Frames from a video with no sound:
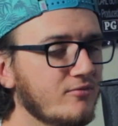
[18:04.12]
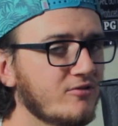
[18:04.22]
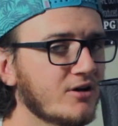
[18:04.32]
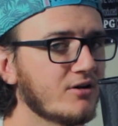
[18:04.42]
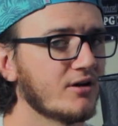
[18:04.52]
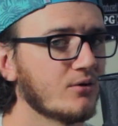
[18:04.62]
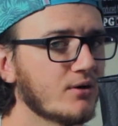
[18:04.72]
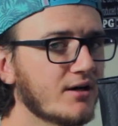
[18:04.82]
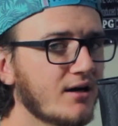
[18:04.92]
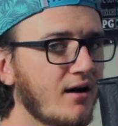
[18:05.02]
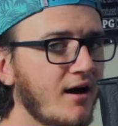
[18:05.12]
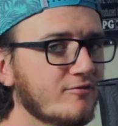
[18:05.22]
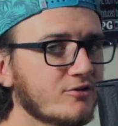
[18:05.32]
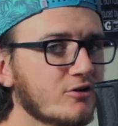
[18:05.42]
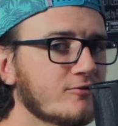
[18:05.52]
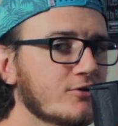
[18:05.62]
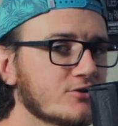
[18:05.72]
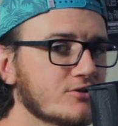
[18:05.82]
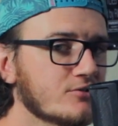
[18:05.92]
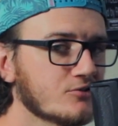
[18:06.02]
very annoying after the
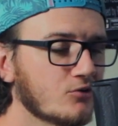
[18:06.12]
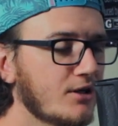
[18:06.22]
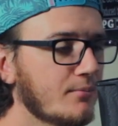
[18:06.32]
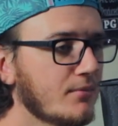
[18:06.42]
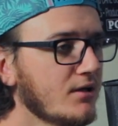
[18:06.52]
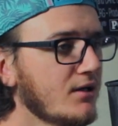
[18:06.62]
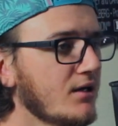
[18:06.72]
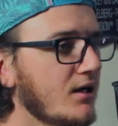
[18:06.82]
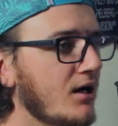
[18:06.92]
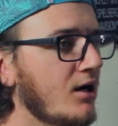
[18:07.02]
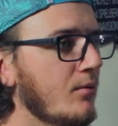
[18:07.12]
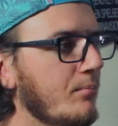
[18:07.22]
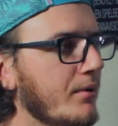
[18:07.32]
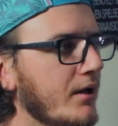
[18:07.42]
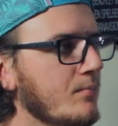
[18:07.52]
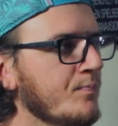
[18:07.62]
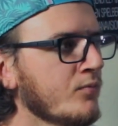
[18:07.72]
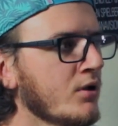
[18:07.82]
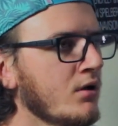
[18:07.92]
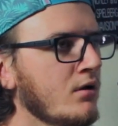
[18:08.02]
first scream. But
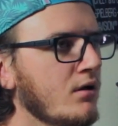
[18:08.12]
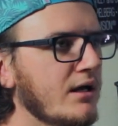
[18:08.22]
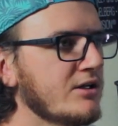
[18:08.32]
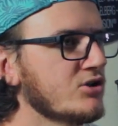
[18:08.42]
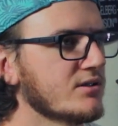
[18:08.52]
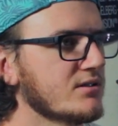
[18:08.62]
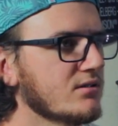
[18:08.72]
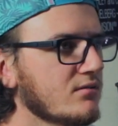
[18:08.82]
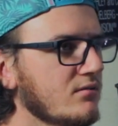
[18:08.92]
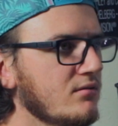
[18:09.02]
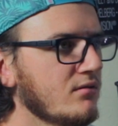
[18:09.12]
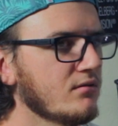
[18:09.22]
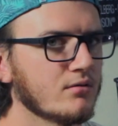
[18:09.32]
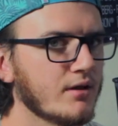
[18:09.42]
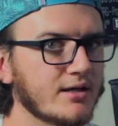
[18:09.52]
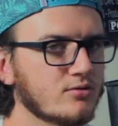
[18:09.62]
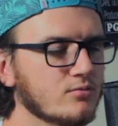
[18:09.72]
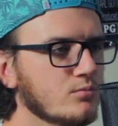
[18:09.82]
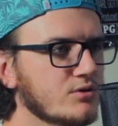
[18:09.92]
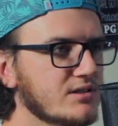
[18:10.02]
it's just like
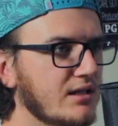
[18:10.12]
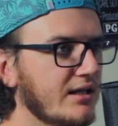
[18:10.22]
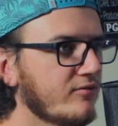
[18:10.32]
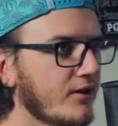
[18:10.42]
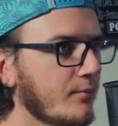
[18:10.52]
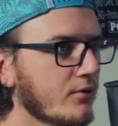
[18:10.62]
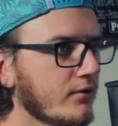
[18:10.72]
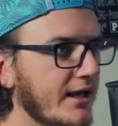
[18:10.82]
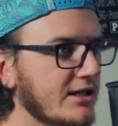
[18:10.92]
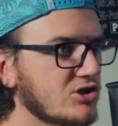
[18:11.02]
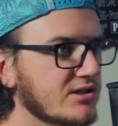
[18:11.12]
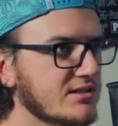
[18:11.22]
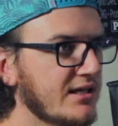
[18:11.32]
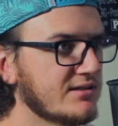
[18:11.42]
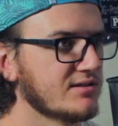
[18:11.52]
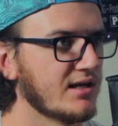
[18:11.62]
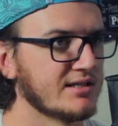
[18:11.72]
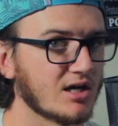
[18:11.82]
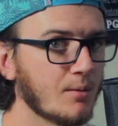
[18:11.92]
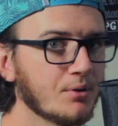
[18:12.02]
slave labor. Like
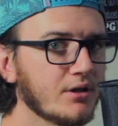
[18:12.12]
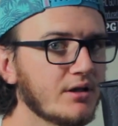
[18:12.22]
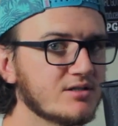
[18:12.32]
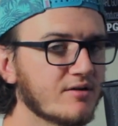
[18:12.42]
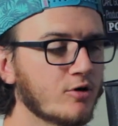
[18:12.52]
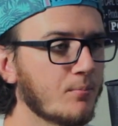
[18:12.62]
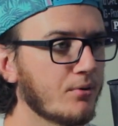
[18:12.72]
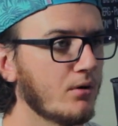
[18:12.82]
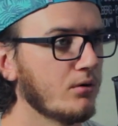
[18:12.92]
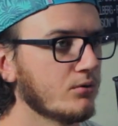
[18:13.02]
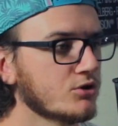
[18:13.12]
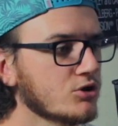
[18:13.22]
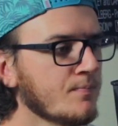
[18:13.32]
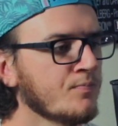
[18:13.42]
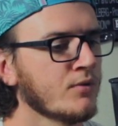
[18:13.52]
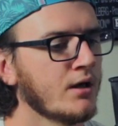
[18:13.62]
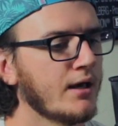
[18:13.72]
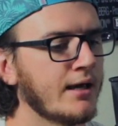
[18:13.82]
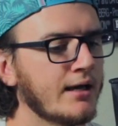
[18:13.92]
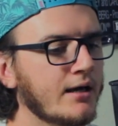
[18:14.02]
it's a completely different approach,
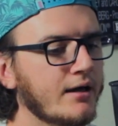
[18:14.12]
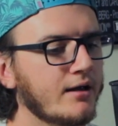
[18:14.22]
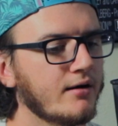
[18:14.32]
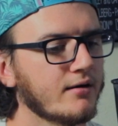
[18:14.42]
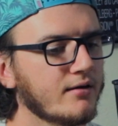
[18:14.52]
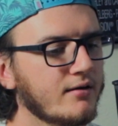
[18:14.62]
and